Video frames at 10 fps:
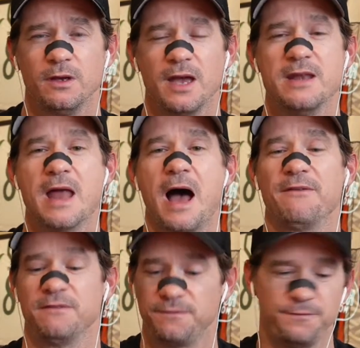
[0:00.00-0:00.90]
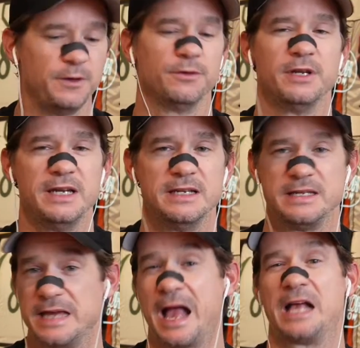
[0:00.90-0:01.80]
and not feel the need to
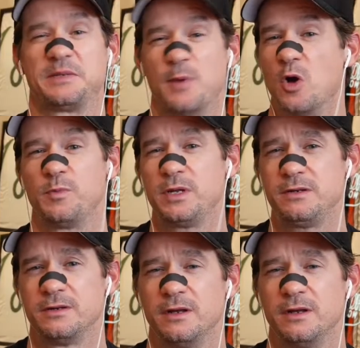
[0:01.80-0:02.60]
gasp open,